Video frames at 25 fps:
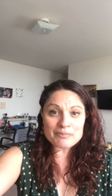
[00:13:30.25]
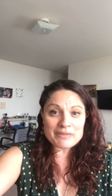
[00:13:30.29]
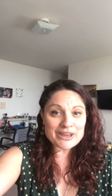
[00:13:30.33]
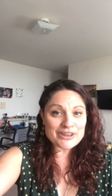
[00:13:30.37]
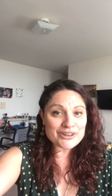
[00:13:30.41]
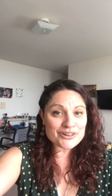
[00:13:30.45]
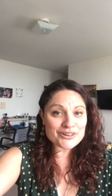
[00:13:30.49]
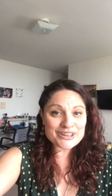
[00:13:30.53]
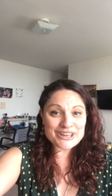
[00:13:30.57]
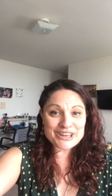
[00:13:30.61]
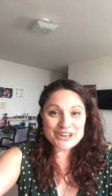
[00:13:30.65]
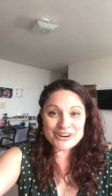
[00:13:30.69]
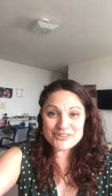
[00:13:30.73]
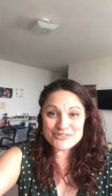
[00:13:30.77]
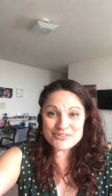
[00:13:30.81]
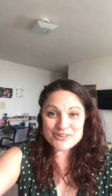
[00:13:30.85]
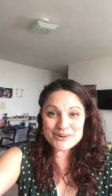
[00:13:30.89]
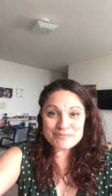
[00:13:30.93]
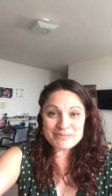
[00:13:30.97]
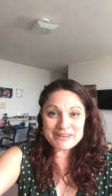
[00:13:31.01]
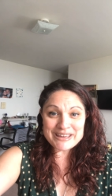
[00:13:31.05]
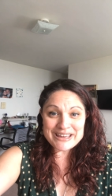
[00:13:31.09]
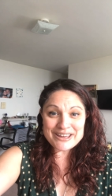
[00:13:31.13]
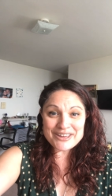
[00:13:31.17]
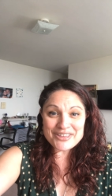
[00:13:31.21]
that you'll hear
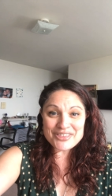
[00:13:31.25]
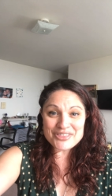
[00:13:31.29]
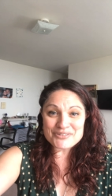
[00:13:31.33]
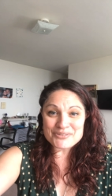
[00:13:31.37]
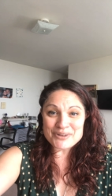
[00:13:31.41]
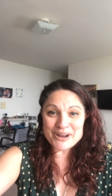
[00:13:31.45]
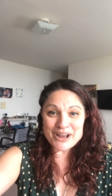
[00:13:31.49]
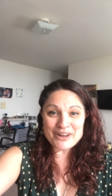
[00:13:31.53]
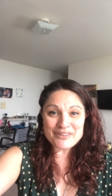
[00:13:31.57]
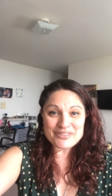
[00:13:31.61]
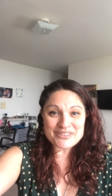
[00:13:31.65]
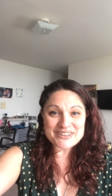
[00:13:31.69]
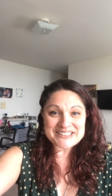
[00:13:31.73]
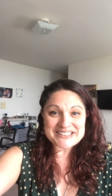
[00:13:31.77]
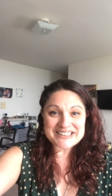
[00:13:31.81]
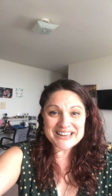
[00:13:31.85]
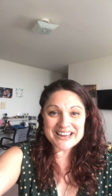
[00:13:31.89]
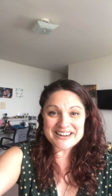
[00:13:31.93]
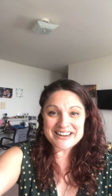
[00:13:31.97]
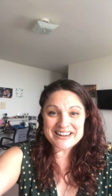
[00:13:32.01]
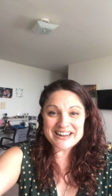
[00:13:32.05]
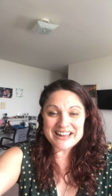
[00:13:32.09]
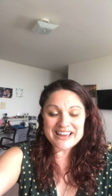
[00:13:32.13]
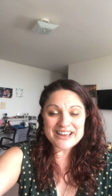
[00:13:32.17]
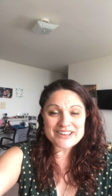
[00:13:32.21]
from me throughout this
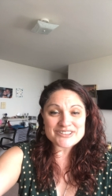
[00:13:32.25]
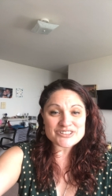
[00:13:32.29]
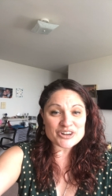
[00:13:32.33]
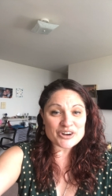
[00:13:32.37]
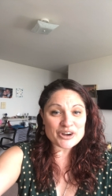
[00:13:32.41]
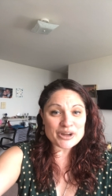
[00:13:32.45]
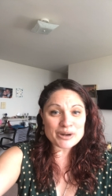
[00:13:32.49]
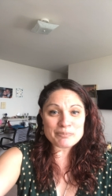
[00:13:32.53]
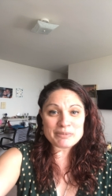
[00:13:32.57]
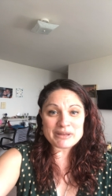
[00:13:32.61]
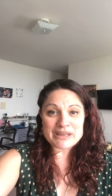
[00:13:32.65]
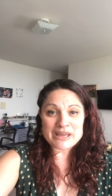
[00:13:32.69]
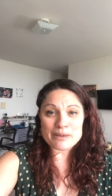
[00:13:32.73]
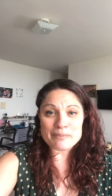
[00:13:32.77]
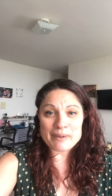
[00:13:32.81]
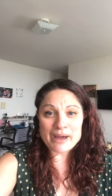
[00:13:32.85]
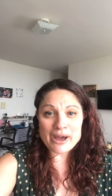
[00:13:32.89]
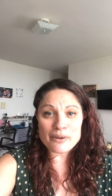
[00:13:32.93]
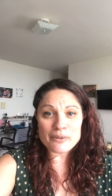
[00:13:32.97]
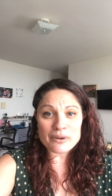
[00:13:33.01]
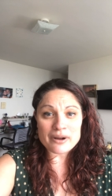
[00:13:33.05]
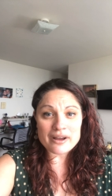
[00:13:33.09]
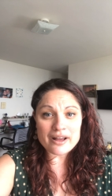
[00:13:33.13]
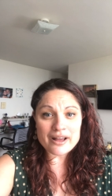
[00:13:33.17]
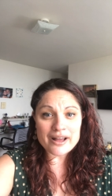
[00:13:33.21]
90 days are going to be
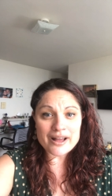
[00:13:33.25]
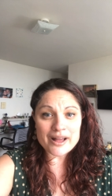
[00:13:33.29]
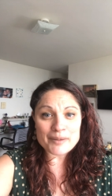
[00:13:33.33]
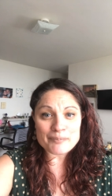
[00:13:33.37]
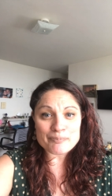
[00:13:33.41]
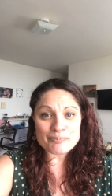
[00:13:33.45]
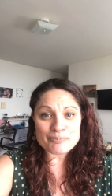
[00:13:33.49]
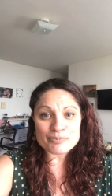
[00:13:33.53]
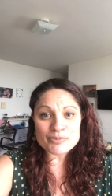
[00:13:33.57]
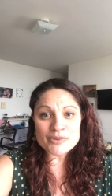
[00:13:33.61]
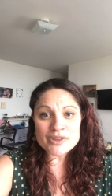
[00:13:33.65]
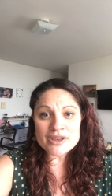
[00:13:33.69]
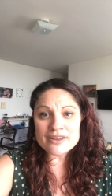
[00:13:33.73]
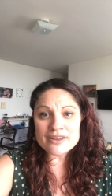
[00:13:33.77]
about um,